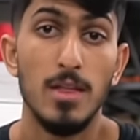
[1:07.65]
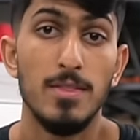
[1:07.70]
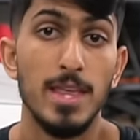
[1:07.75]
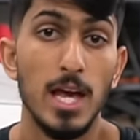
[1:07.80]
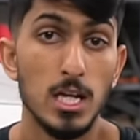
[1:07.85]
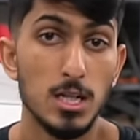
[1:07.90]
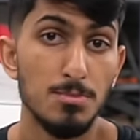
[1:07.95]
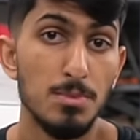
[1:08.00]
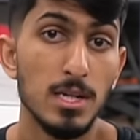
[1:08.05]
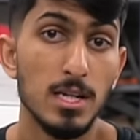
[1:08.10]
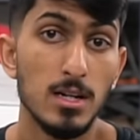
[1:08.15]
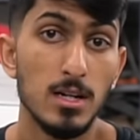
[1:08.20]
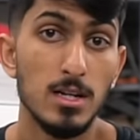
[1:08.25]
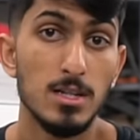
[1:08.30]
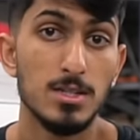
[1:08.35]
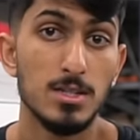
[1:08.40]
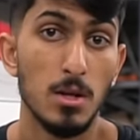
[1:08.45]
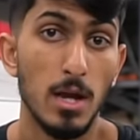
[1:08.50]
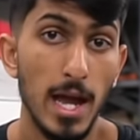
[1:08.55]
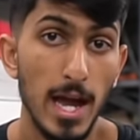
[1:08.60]
That's
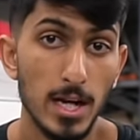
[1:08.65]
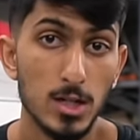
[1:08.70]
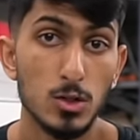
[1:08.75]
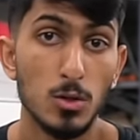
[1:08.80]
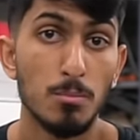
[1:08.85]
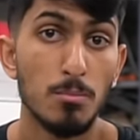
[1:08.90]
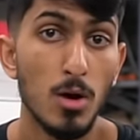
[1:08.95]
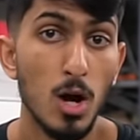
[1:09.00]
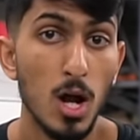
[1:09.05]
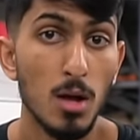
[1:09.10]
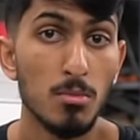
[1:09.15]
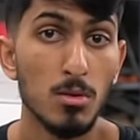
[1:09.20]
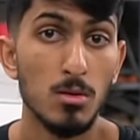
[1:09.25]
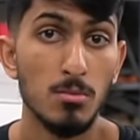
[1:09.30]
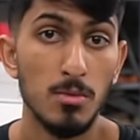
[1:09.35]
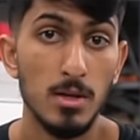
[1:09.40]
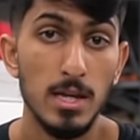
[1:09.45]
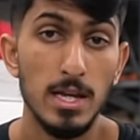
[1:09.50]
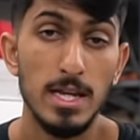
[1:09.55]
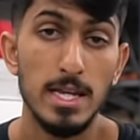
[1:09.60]
because the actual
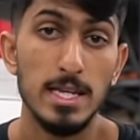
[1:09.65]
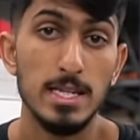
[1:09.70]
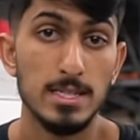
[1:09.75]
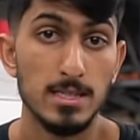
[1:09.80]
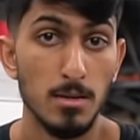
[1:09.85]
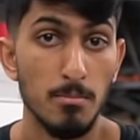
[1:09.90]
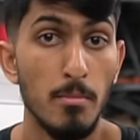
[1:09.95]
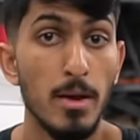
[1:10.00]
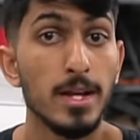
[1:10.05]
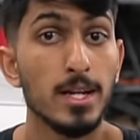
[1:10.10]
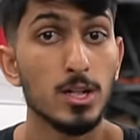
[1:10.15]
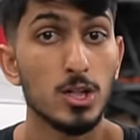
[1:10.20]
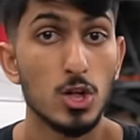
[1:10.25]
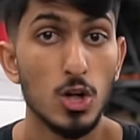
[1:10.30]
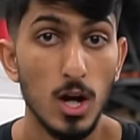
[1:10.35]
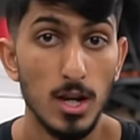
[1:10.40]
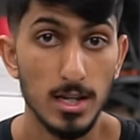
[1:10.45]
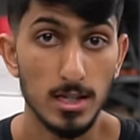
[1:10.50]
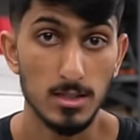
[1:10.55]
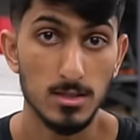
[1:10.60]
problem is the
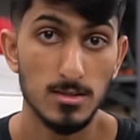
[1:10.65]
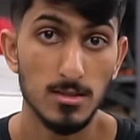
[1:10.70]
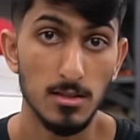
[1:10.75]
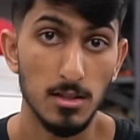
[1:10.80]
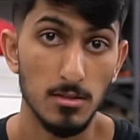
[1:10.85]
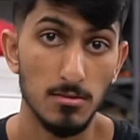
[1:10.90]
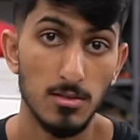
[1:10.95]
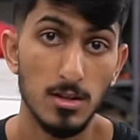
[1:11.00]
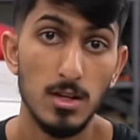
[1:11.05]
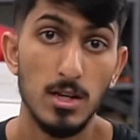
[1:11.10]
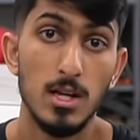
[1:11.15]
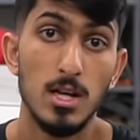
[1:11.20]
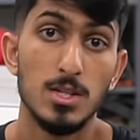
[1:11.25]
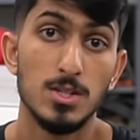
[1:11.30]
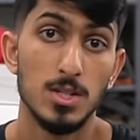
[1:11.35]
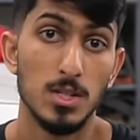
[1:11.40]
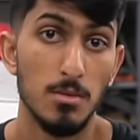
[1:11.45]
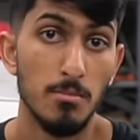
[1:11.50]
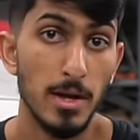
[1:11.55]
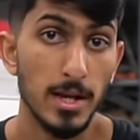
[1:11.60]
mechatronic sleeve.
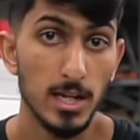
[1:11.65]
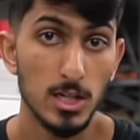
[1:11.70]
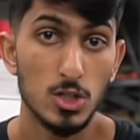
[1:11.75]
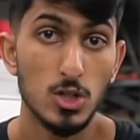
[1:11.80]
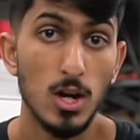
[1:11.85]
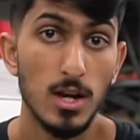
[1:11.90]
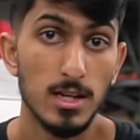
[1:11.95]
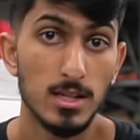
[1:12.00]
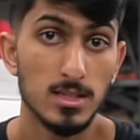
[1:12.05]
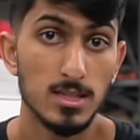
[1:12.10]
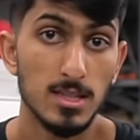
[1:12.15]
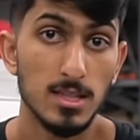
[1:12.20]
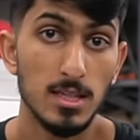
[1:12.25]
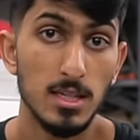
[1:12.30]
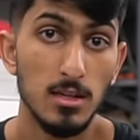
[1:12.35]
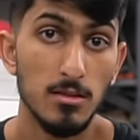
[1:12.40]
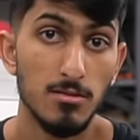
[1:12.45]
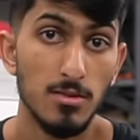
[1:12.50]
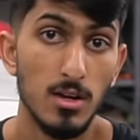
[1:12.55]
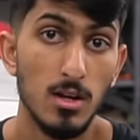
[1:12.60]
So the mechatronic
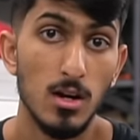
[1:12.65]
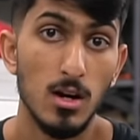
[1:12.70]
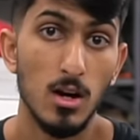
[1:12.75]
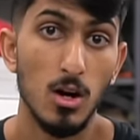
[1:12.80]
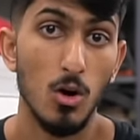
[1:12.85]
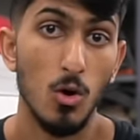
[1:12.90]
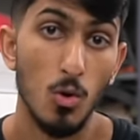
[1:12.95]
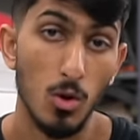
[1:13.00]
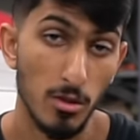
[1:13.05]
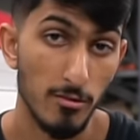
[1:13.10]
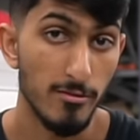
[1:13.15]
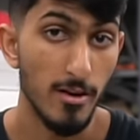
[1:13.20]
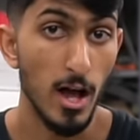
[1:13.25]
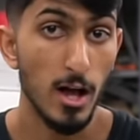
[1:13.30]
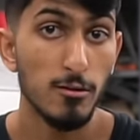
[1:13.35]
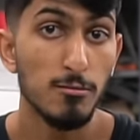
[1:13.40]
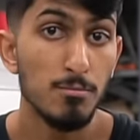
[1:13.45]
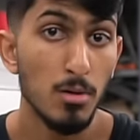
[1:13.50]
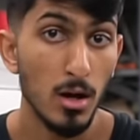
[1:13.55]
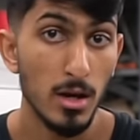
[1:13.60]
sleeve, uh, or the
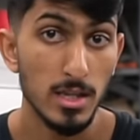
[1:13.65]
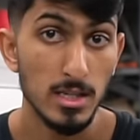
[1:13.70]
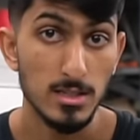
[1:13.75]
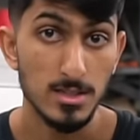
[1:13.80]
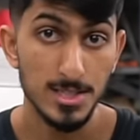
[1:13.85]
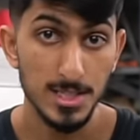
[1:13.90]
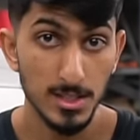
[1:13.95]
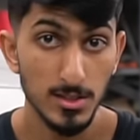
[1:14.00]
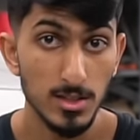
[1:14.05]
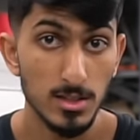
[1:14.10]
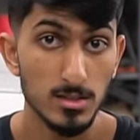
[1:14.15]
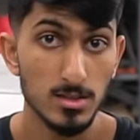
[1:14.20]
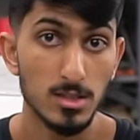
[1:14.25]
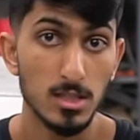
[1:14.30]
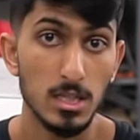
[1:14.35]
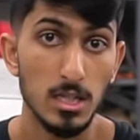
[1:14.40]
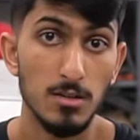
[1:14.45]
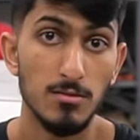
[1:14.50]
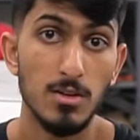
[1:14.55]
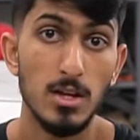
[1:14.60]
valve body sealing
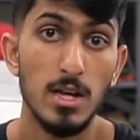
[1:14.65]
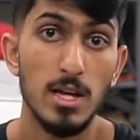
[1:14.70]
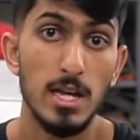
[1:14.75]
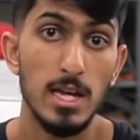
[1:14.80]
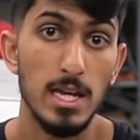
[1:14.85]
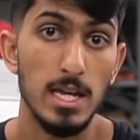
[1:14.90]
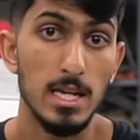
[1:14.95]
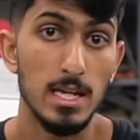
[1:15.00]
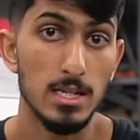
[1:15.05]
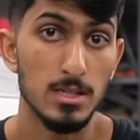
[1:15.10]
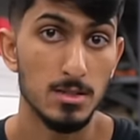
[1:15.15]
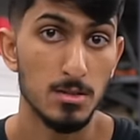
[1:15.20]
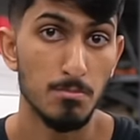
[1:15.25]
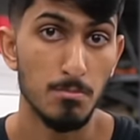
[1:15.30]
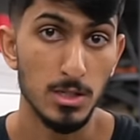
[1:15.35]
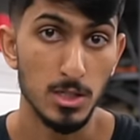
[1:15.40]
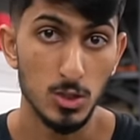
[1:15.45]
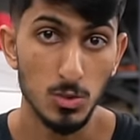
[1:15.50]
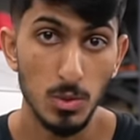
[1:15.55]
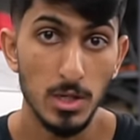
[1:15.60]
sleeve, is
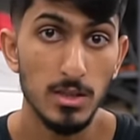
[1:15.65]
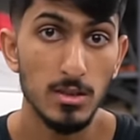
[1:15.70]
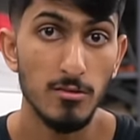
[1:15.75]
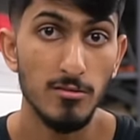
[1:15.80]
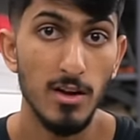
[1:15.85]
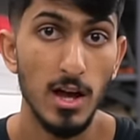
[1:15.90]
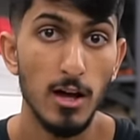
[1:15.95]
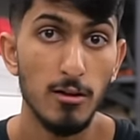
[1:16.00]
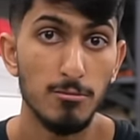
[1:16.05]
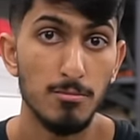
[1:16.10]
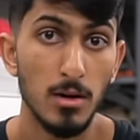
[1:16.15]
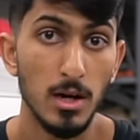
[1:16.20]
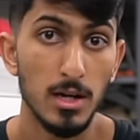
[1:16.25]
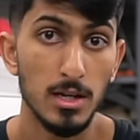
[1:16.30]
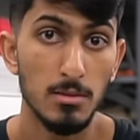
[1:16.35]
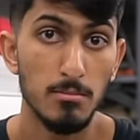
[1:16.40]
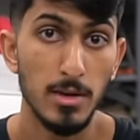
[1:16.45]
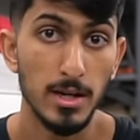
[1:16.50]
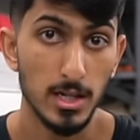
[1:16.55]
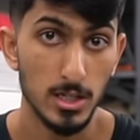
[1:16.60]
between the valve
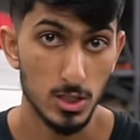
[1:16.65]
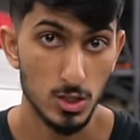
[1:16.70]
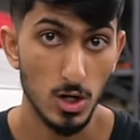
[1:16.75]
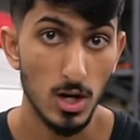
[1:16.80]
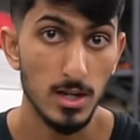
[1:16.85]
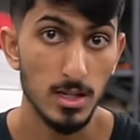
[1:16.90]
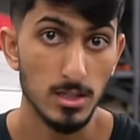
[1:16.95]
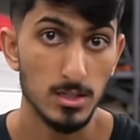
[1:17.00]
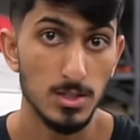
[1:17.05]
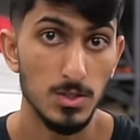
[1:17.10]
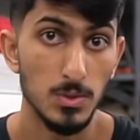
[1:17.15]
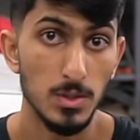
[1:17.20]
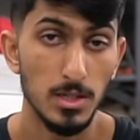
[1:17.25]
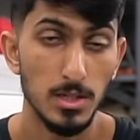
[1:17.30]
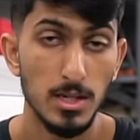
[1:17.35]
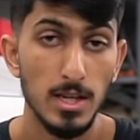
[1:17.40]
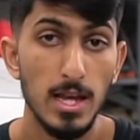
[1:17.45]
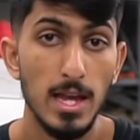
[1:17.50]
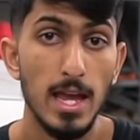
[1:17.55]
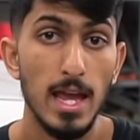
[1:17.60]
body mechatronics
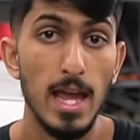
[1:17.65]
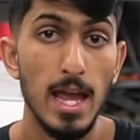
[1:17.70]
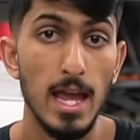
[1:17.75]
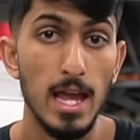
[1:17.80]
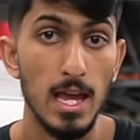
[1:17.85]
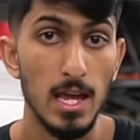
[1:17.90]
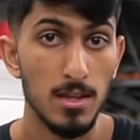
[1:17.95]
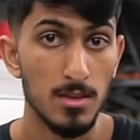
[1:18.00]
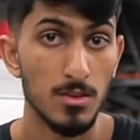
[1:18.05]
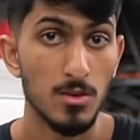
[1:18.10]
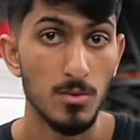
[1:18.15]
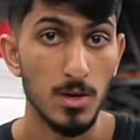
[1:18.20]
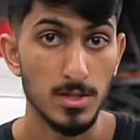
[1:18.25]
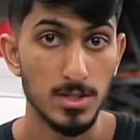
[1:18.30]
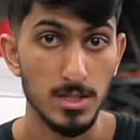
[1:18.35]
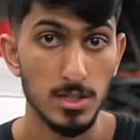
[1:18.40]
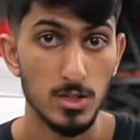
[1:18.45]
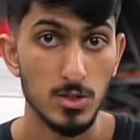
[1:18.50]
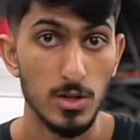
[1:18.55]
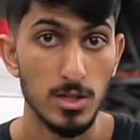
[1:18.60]
unit and the
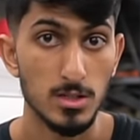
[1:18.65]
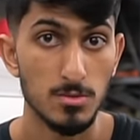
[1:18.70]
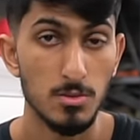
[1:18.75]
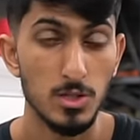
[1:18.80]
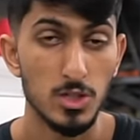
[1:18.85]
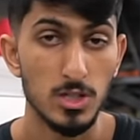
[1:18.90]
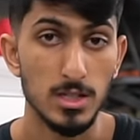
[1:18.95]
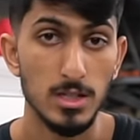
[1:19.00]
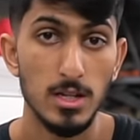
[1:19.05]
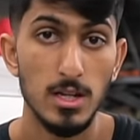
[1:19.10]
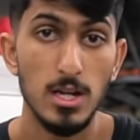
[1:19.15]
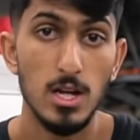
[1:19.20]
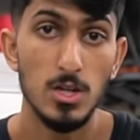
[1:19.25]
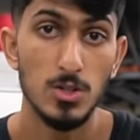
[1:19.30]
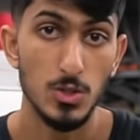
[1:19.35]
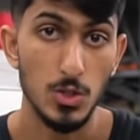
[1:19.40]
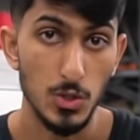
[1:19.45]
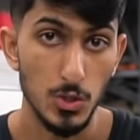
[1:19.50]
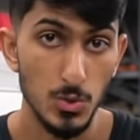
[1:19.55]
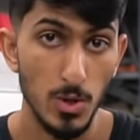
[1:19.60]
rest of the transmission.
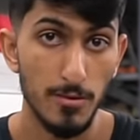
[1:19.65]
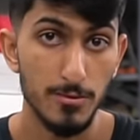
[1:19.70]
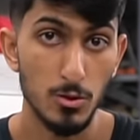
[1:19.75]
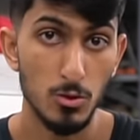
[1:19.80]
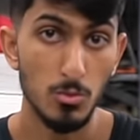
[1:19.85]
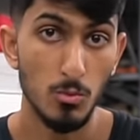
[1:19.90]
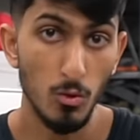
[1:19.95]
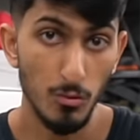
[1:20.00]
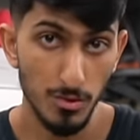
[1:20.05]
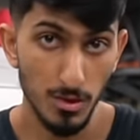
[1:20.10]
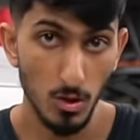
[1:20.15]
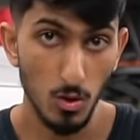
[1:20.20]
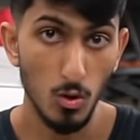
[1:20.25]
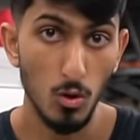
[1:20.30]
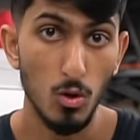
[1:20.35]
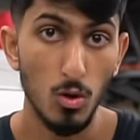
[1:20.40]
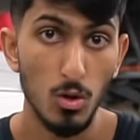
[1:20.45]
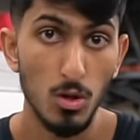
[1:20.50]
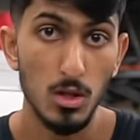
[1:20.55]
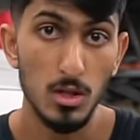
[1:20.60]
So you do have to remove the
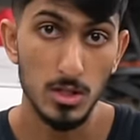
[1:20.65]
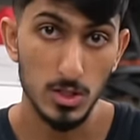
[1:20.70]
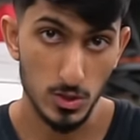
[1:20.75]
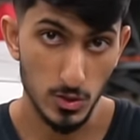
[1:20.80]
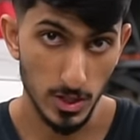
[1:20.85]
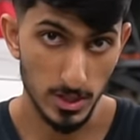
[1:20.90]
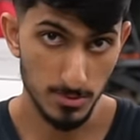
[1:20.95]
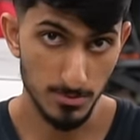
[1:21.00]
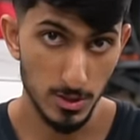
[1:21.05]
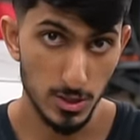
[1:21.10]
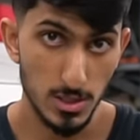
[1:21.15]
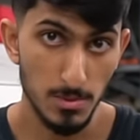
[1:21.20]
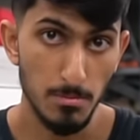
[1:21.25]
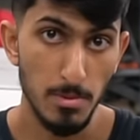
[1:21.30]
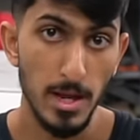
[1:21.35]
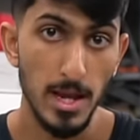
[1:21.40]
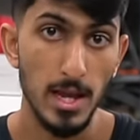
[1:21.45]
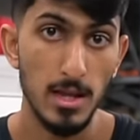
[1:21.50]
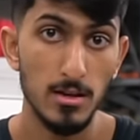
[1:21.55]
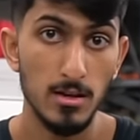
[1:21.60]
whole transmission
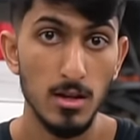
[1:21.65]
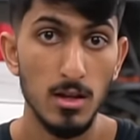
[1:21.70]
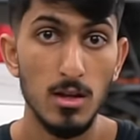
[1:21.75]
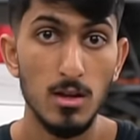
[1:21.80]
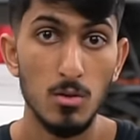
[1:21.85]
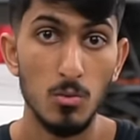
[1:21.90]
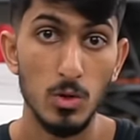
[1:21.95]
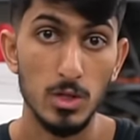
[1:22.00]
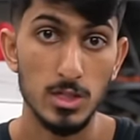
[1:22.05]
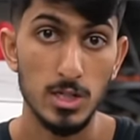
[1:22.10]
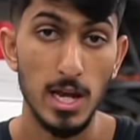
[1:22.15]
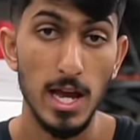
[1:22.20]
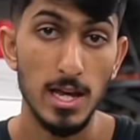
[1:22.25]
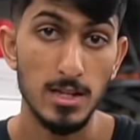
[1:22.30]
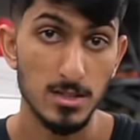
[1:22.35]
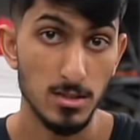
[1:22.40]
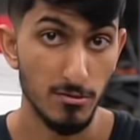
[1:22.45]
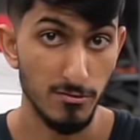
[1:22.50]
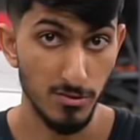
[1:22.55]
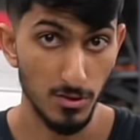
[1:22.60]
pan, which
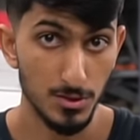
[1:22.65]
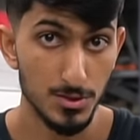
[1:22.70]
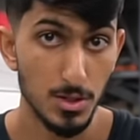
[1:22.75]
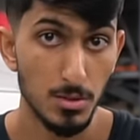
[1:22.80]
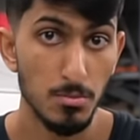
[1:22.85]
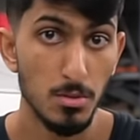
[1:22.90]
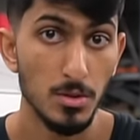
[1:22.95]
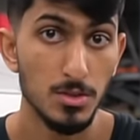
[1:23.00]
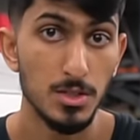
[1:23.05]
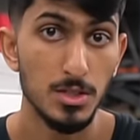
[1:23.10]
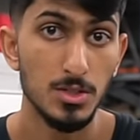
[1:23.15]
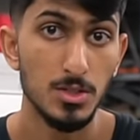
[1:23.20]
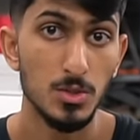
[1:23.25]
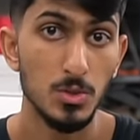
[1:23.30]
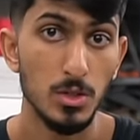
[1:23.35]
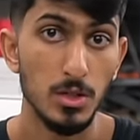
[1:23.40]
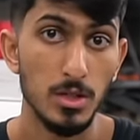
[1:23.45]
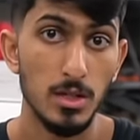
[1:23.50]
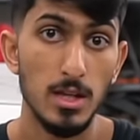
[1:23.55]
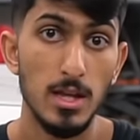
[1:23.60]
has the filter built
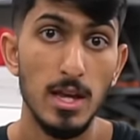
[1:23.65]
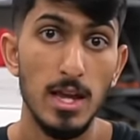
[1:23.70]
into it,